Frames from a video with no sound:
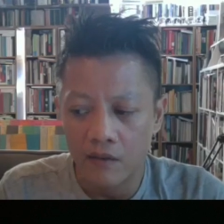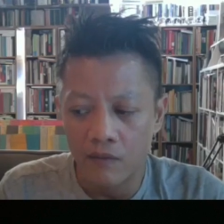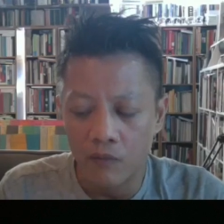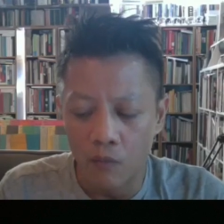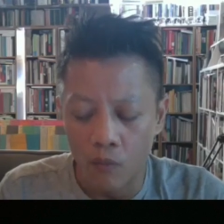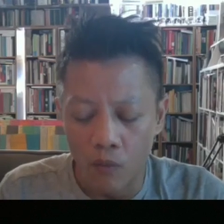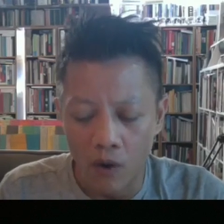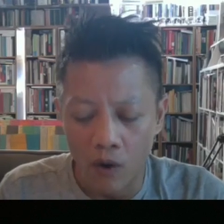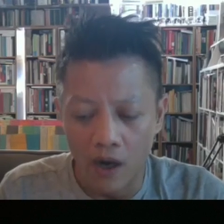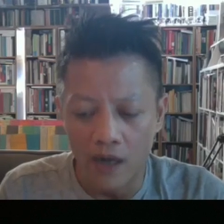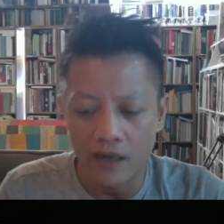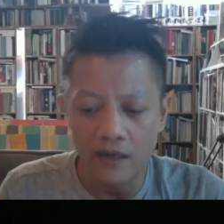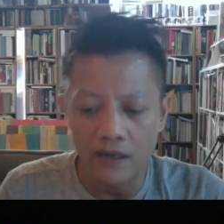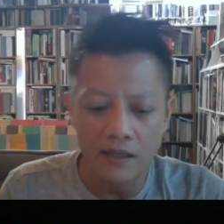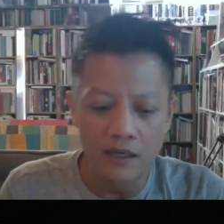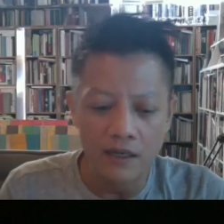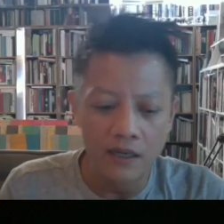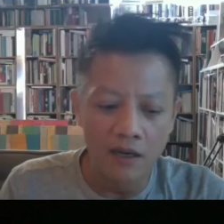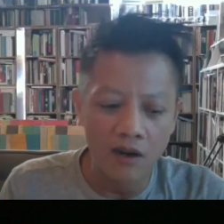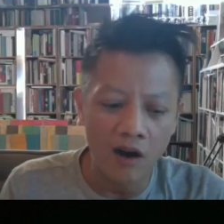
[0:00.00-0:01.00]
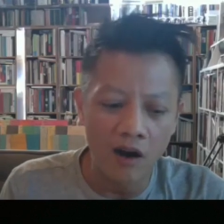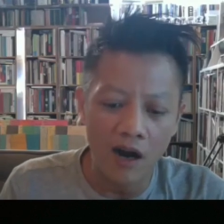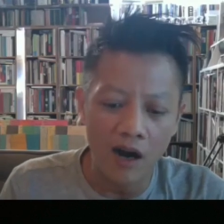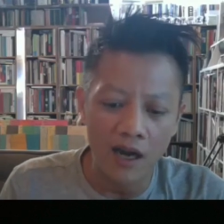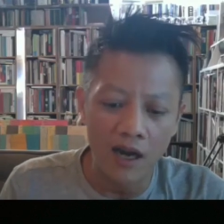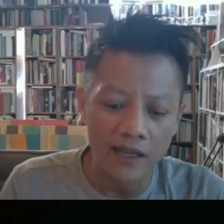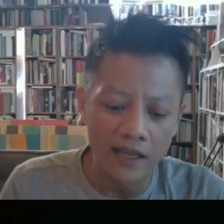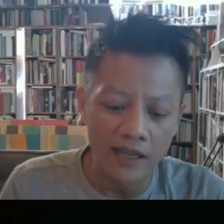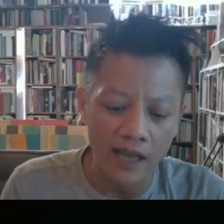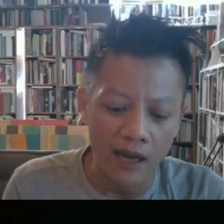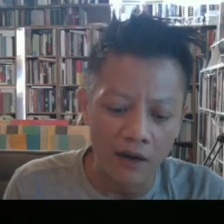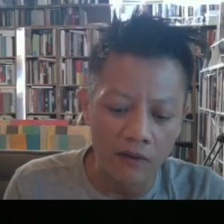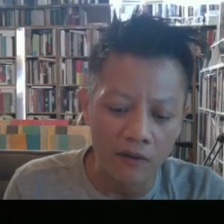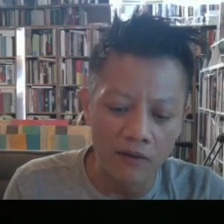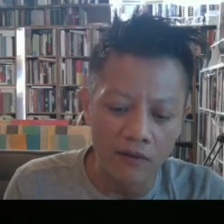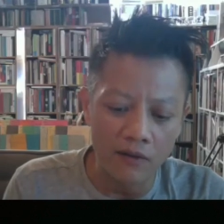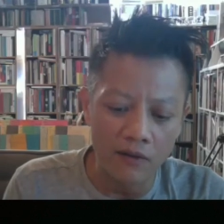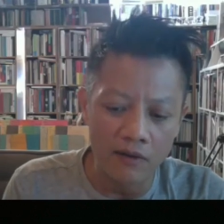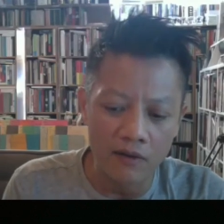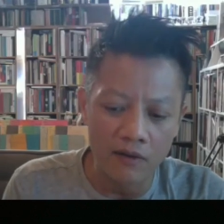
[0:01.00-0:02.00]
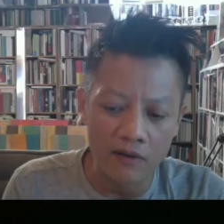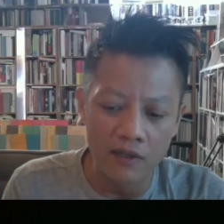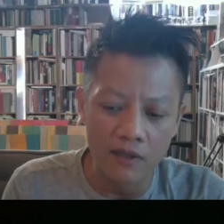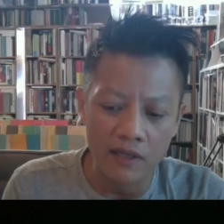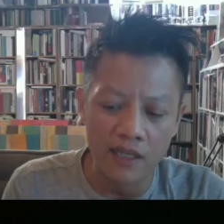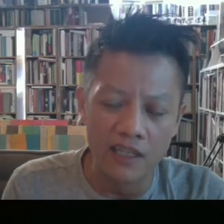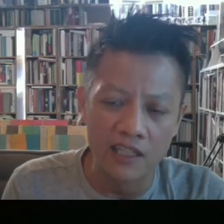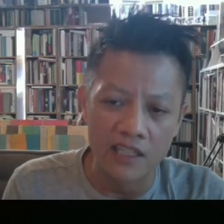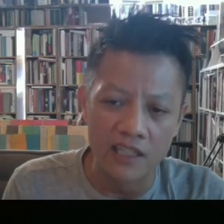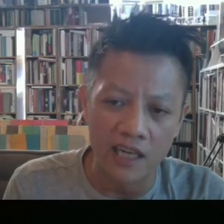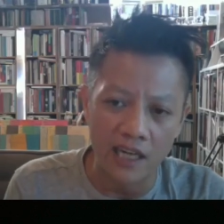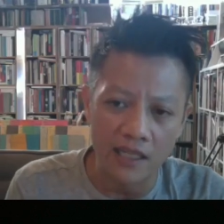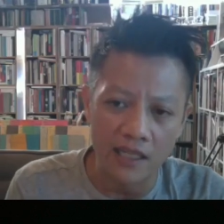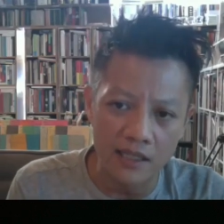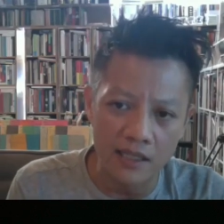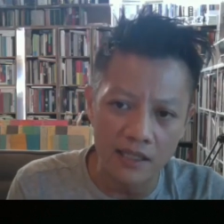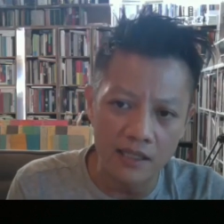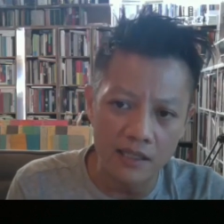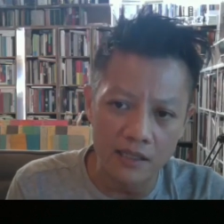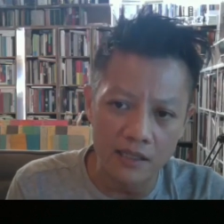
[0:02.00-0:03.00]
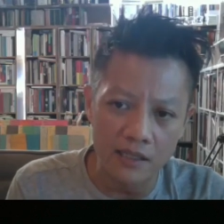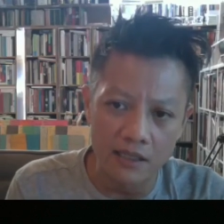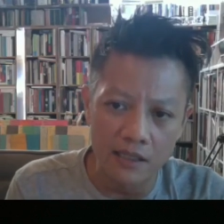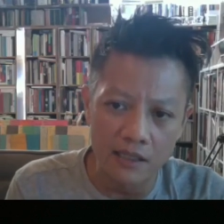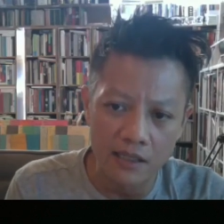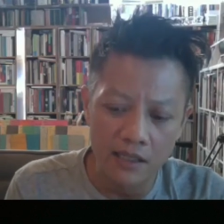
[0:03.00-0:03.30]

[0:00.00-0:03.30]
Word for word: one, calling out injustice,